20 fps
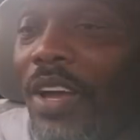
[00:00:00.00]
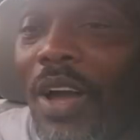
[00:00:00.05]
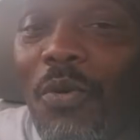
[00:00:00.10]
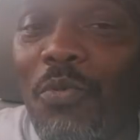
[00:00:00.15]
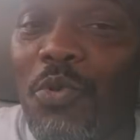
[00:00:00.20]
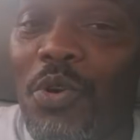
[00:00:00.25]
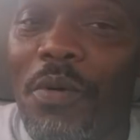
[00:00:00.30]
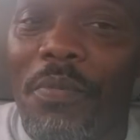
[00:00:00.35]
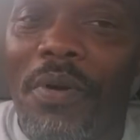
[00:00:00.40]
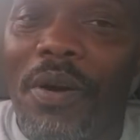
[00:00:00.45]
gotta
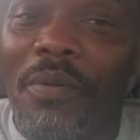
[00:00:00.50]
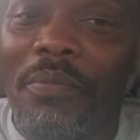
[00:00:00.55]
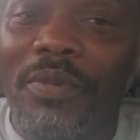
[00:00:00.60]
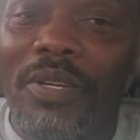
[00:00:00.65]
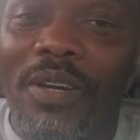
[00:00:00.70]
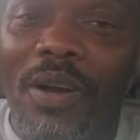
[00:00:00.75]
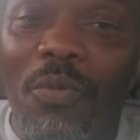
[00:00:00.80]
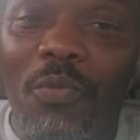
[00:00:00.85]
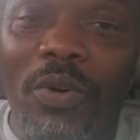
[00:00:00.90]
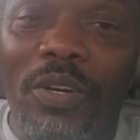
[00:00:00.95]
worry about
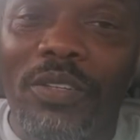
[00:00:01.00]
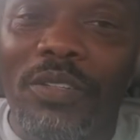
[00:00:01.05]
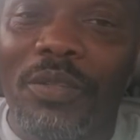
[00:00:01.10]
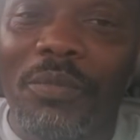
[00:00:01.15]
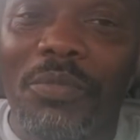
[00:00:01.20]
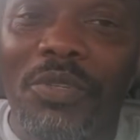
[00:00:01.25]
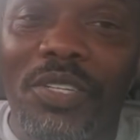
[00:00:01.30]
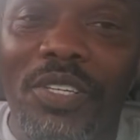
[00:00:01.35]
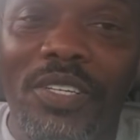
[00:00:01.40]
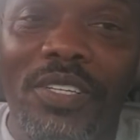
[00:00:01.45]
me. I'm one of
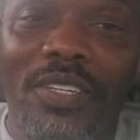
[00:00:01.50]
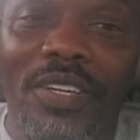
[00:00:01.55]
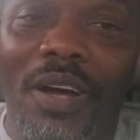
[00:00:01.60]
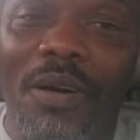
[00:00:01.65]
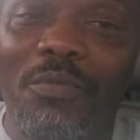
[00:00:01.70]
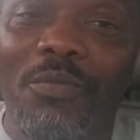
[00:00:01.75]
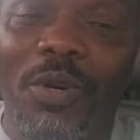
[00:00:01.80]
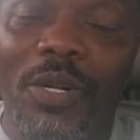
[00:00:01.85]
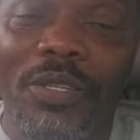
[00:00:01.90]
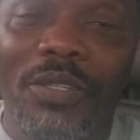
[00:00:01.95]
them guys
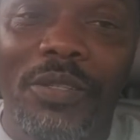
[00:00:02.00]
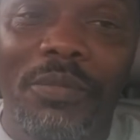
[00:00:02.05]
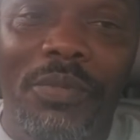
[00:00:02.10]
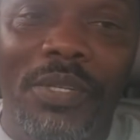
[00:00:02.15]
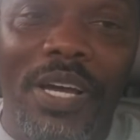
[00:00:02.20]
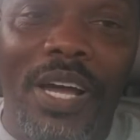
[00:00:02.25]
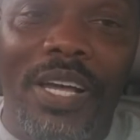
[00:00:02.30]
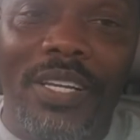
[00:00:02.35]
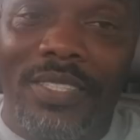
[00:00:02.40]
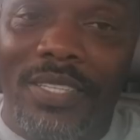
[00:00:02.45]

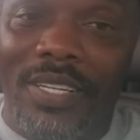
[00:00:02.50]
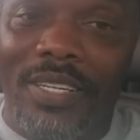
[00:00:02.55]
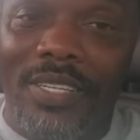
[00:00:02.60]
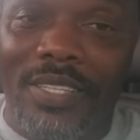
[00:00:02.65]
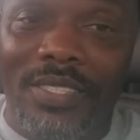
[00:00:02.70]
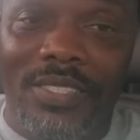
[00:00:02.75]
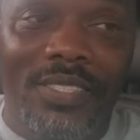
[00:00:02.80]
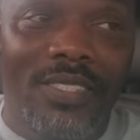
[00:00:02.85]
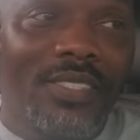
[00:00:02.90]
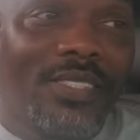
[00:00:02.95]
that
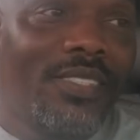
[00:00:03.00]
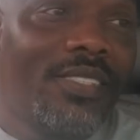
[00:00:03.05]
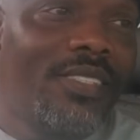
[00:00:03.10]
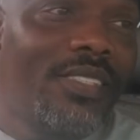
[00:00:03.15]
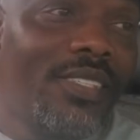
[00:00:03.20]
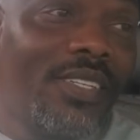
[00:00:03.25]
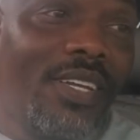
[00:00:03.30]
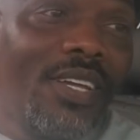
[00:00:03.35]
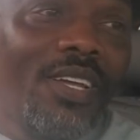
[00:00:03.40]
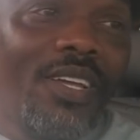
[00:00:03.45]
listen.
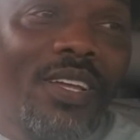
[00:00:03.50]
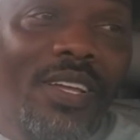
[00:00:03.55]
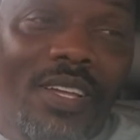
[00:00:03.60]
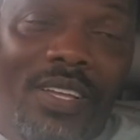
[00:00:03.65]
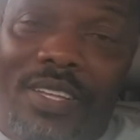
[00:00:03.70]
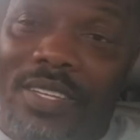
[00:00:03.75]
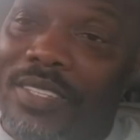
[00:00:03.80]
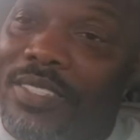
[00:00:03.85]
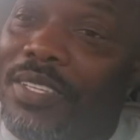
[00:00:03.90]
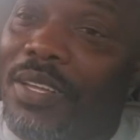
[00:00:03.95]

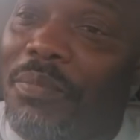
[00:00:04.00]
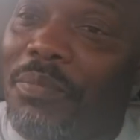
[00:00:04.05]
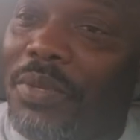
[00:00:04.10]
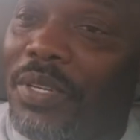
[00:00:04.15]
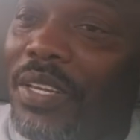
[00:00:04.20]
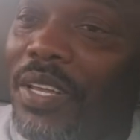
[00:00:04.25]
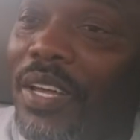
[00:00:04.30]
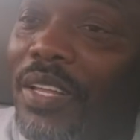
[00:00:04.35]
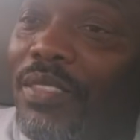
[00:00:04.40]
He said be there